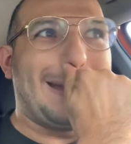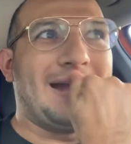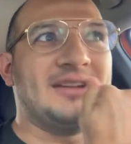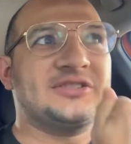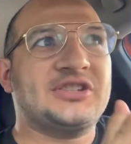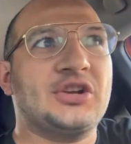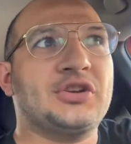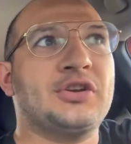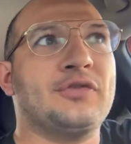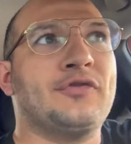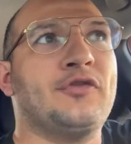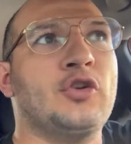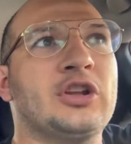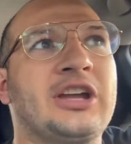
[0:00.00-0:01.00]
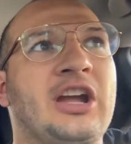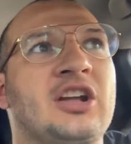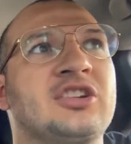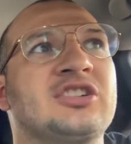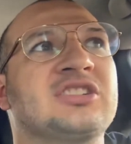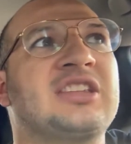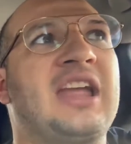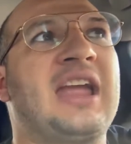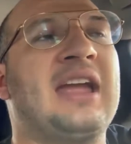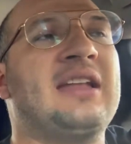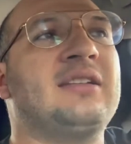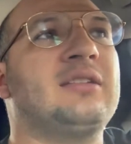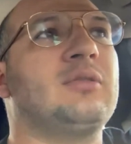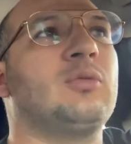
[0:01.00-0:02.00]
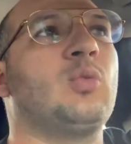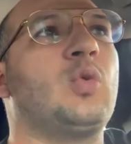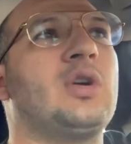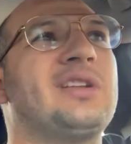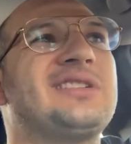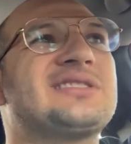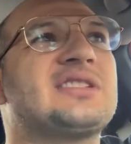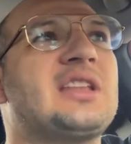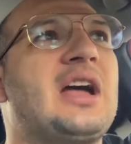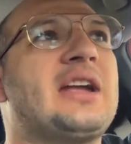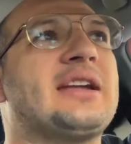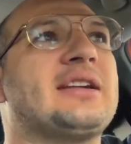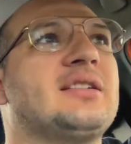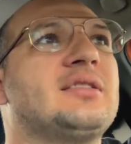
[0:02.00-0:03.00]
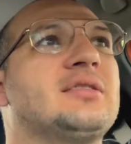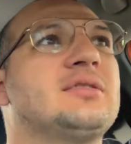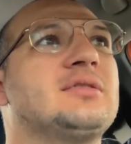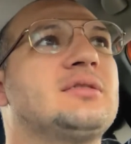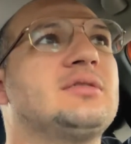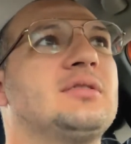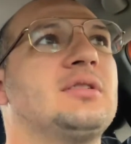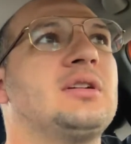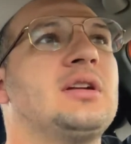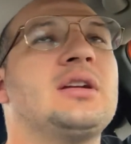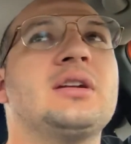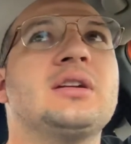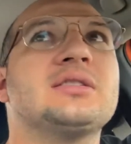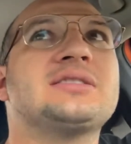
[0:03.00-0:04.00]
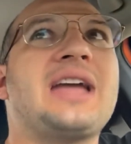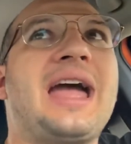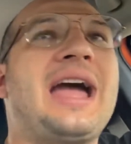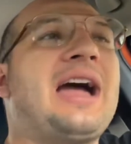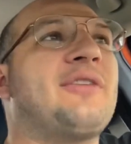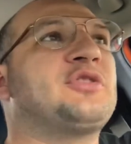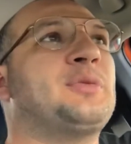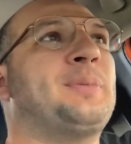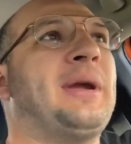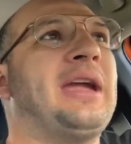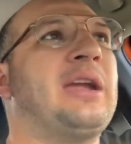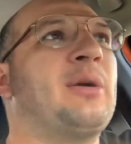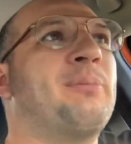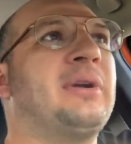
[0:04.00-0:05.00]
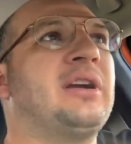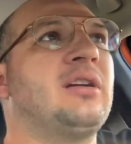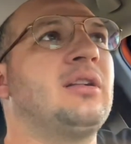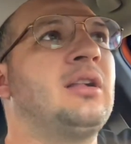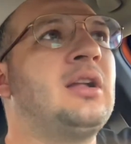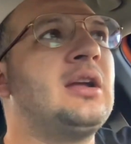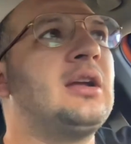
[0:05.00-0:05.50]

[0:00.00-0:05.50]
until you fully understand what it's like to have to pay a bill.